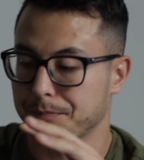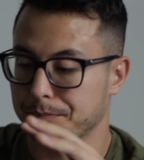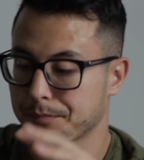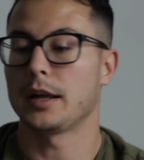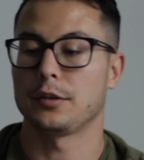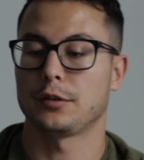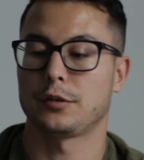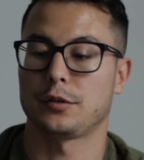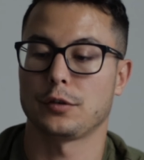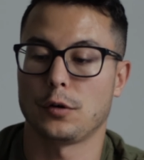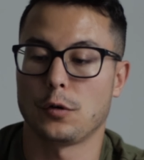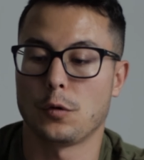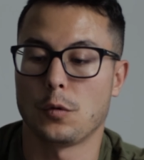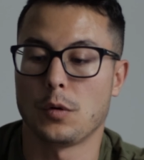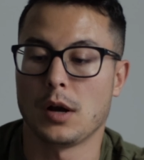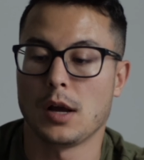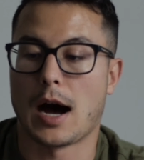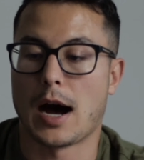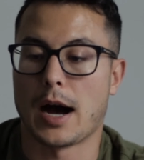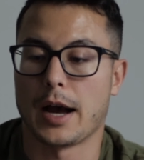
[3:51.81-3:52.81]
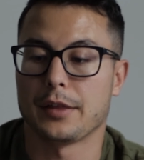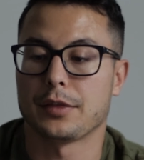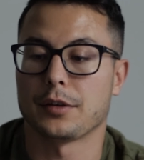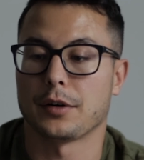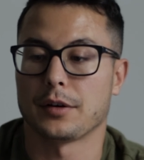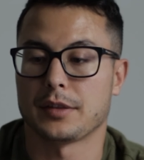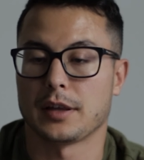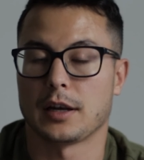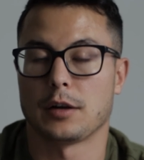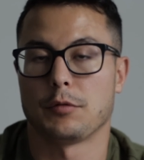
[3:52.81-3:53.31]
And so I
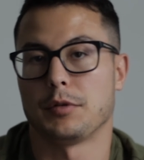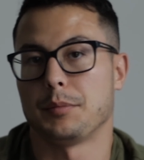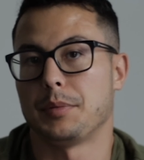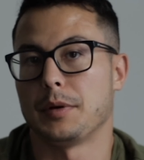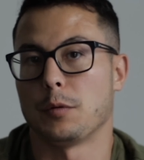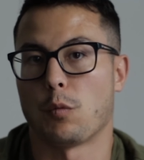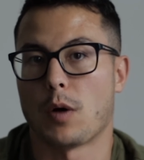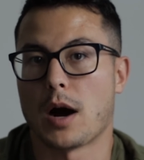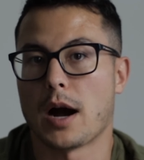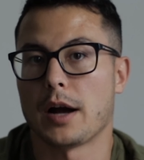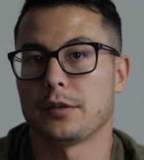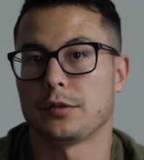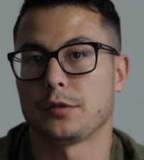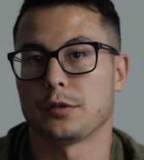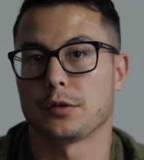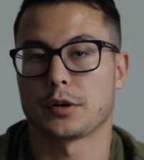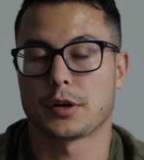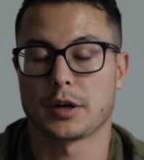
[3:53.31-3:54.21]
thought that it would be wiser,